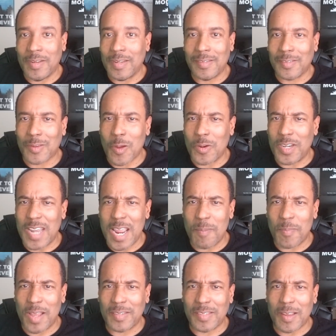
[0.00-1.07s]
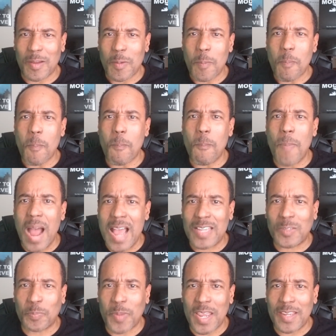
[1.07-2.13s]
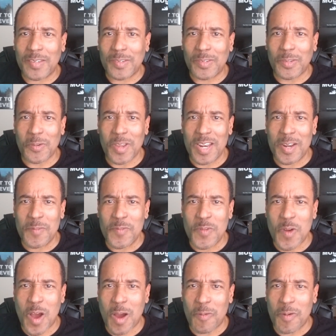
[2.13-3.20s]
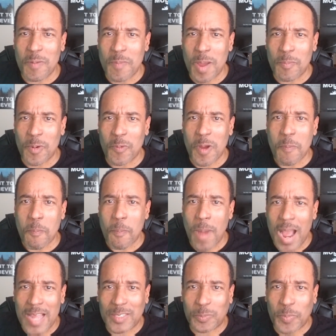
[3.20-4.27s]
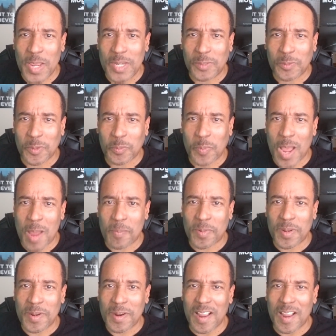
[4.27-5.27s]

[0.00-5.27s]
This is going to date myself. MySpace. Do any of you all remember when MySpace was popular?